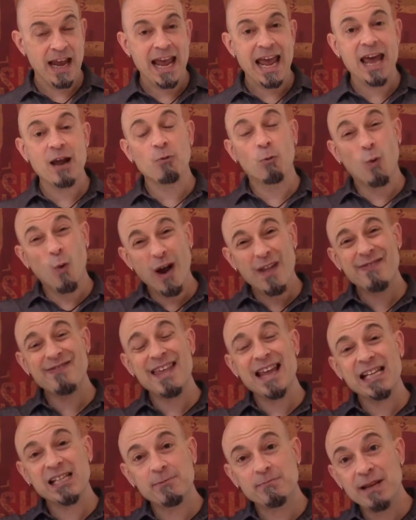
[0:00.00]
And what
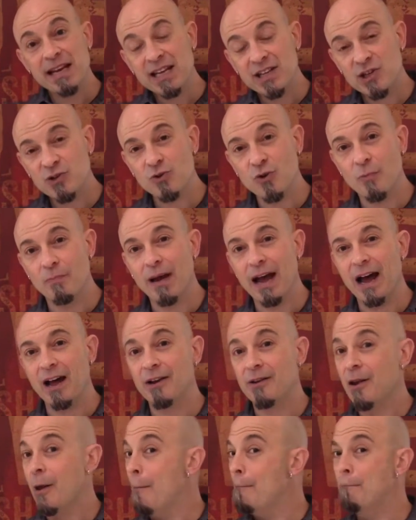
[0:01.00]
they speak to you
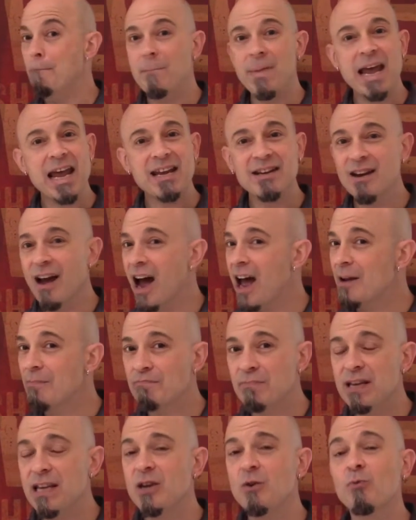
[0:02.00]
about may
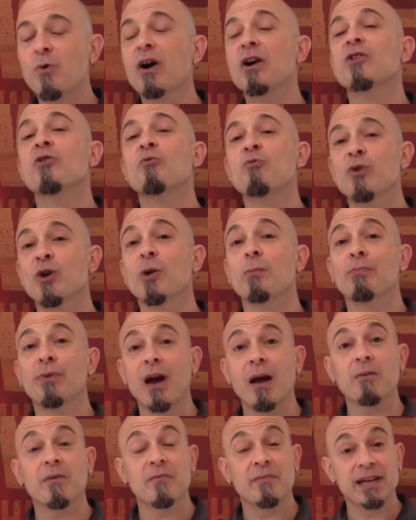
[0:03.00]
not be where the real
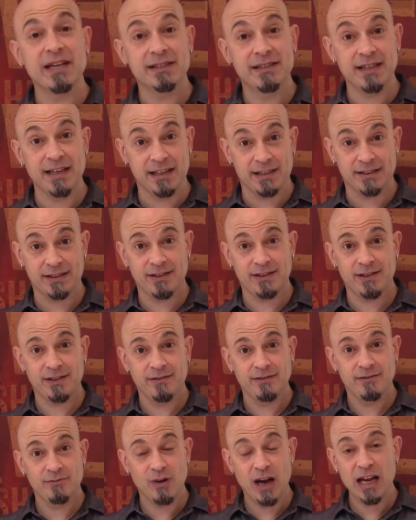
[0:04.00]
problem exists,
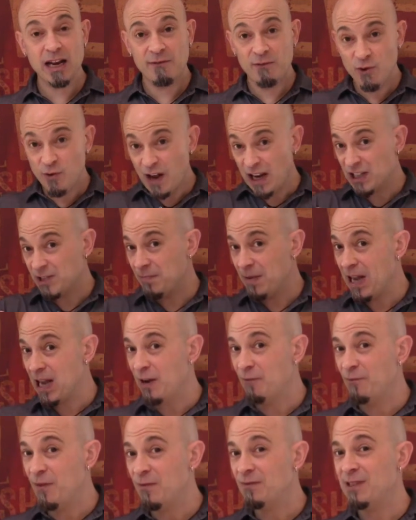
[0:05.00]
right? If you've got a span
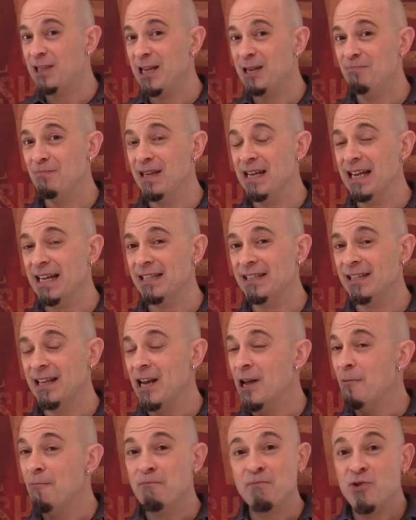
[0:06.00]
of 15 minutes,
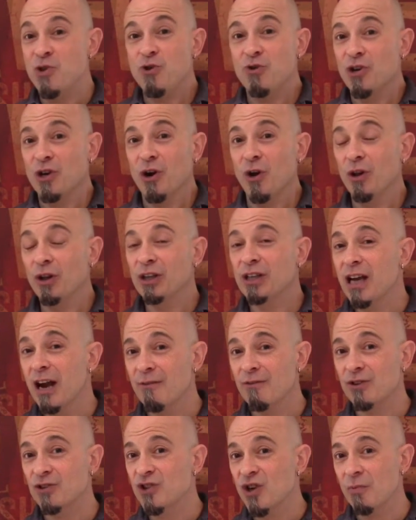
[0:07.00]
you can only
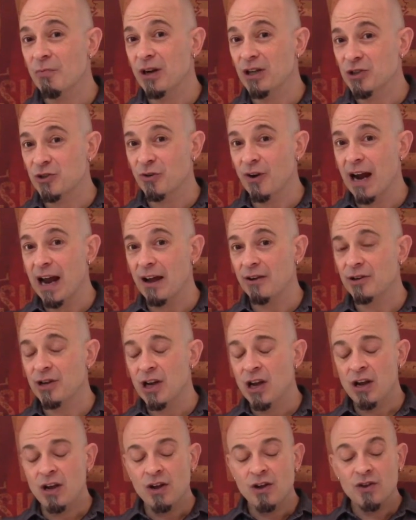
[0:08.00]
cover so much ground.
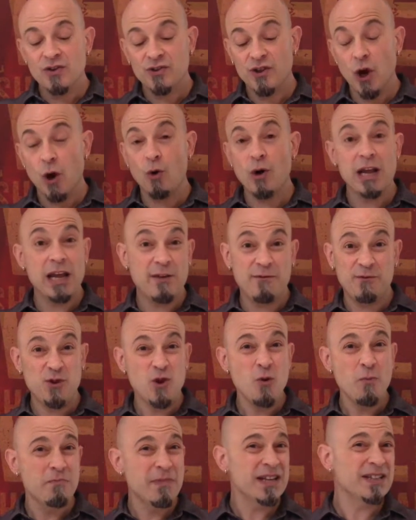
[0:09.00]
So if
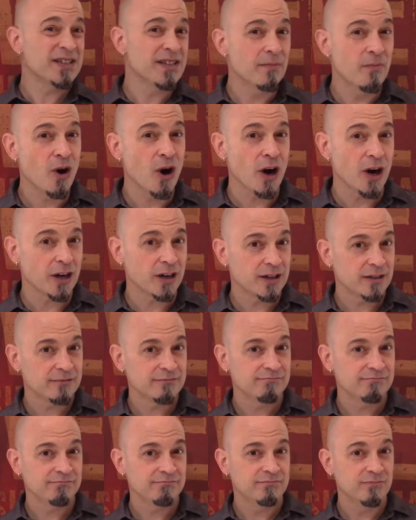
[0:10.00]
you miss the mark,
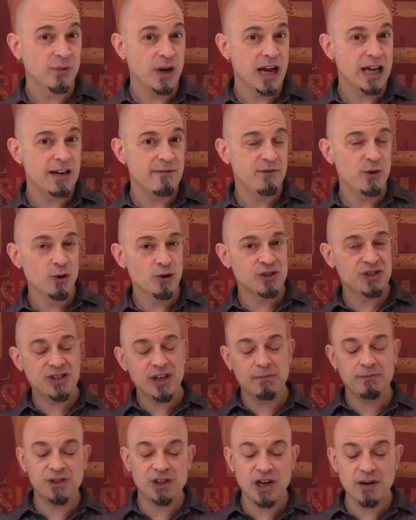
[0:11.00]
right? If your
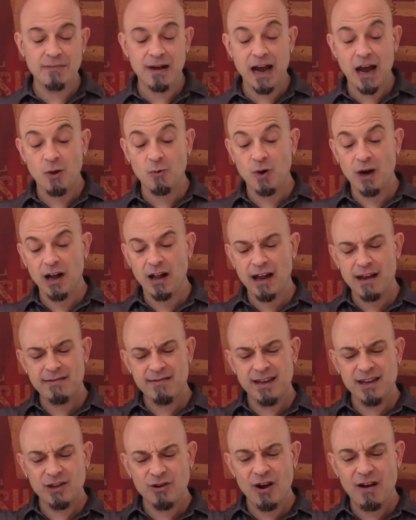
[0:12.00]
assumption about, well, I
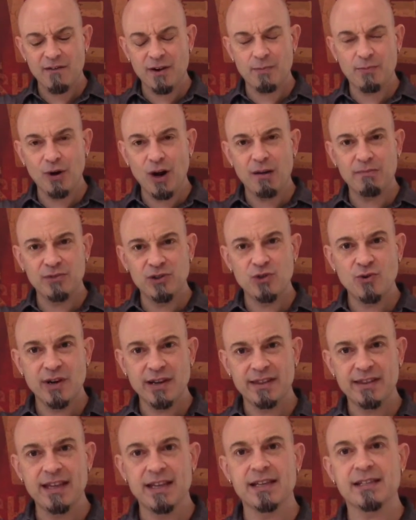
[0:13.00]
think they're having a problem
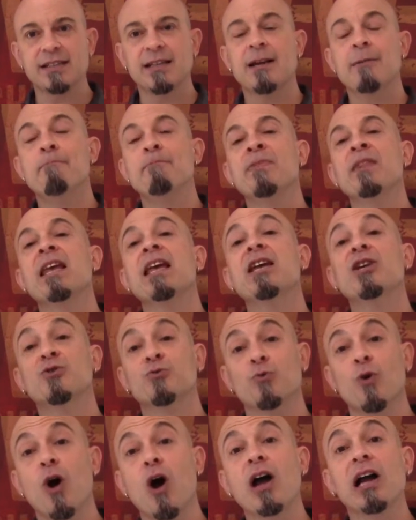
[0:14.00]
doing this, is
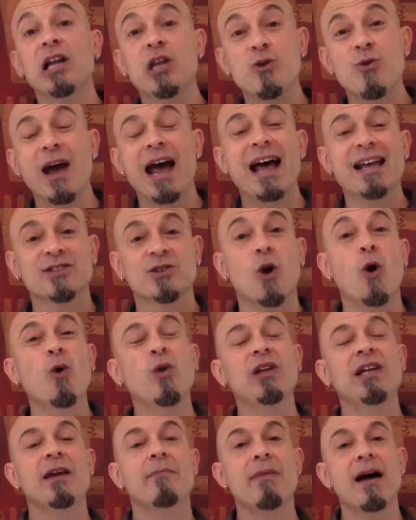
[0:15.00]
wrong, and you ask
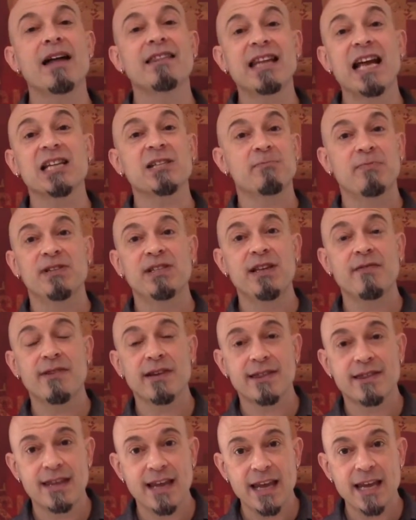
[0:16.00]
only about that
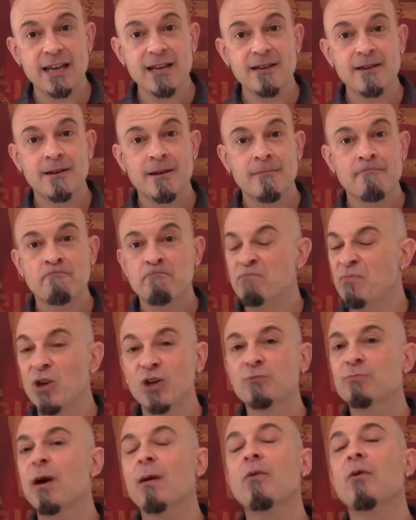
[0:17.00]
specific thing,
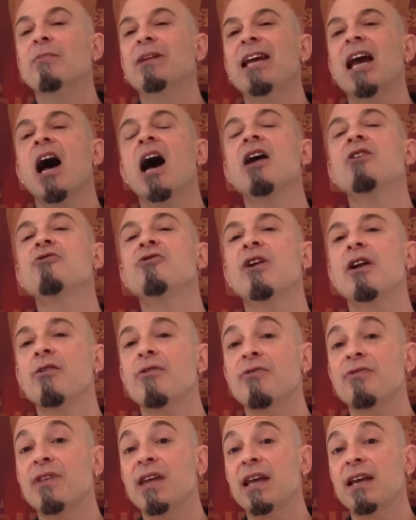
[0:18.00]
there's probably 100
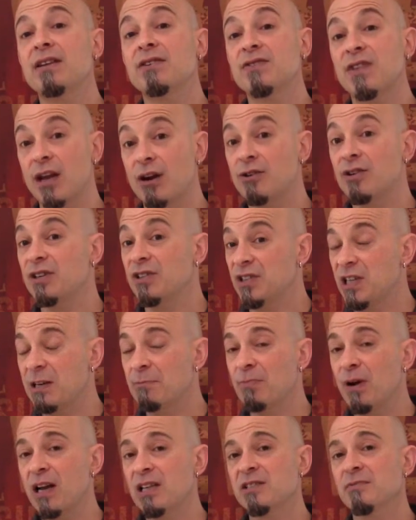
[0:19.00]
other things that are
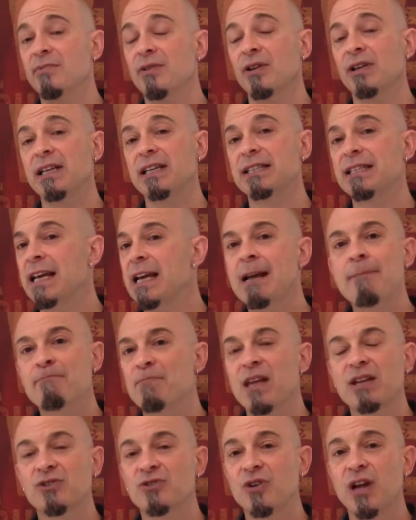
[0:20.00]
distinct possibilities
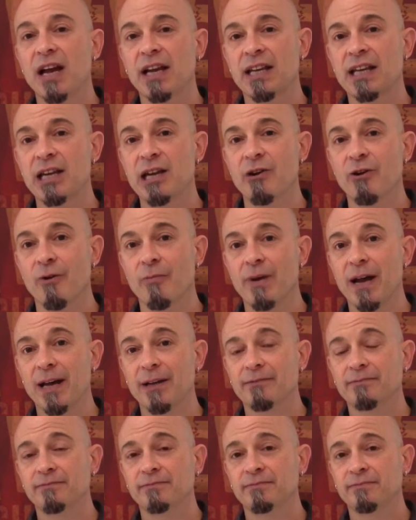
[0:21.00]
that you're not going to hear about,
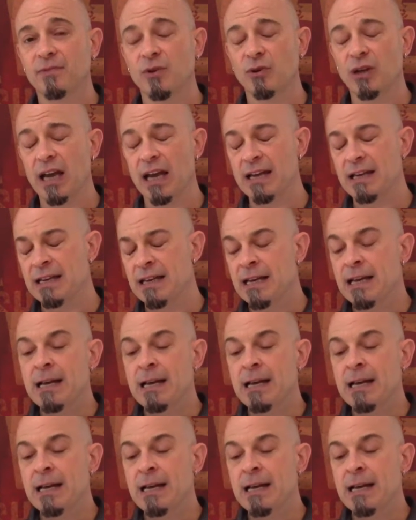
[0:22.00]
okay?